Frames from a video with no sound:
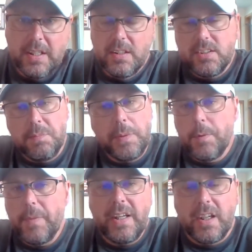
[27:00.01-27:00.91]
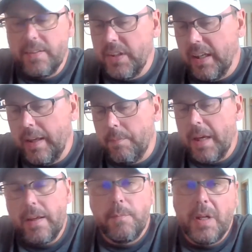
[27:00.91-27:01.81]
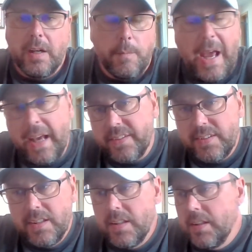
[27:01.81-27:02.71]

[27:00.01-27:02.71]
Some people may not even, may have been a mass